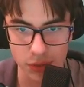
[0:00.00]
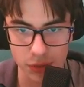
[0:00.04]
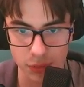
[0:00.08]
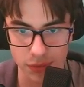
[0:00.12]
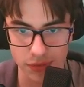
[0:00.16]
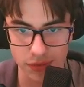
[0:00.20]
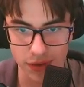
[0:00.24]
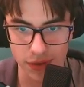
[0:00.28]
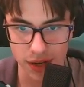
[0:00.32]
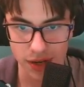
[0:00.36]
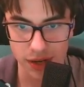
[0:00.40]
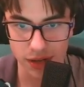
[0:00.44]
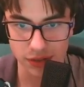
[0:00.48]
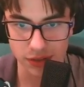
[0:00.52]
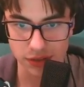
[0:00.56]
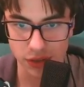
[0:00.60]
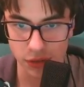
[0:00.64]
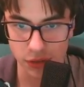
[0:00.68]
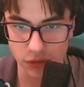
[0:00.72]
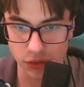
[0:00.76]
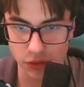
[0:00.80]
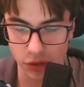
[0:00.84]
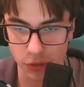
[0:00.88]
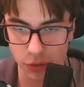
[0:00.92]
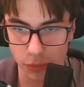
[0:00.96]
we find
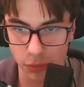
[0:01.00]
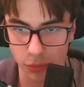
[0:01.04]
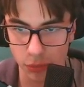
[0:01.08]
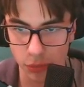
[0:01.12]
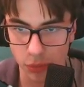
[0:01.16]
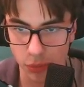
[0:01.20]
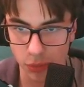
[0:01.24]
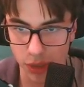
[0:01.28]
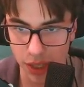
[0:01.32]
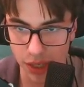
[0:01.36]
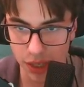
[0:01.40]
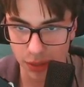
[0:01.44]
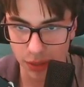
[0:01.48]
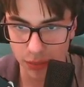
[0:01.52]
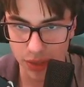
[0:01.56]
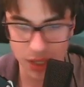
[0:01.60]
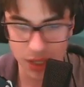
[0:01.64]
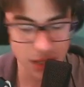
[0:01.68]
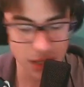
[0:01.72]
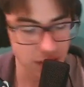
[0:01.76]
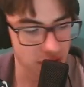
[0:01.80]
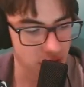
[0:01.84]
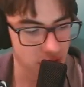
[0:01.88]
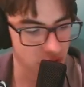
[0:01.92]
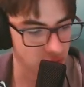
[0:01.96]
ourselves on the ball here. We
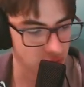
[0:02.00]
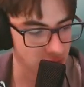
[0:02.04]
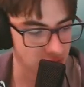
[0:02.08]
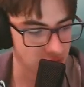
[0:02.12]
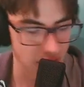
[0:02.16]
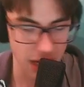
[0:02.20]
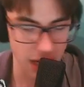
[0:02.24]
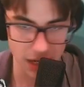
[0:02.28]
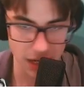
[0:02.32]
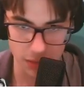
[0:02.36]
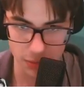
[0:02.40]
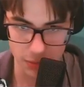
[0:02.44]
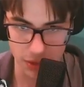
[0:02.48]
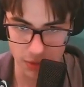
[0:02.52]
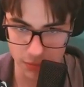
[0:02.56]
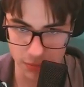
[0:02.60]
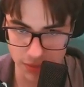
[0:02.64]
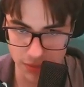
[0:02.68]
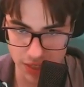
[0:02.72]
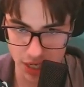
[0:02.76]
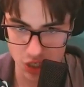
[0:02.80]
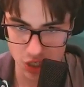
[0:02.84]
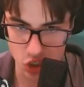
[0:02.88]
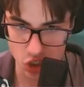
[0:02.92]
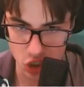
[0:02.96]
need to just retain a bit of
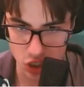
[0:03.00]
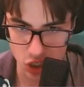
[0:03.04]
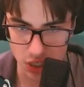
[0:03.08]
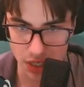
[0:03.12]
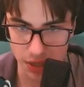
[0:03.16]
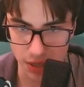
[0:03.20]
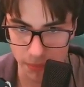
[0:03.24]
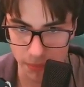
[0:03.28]
possession here,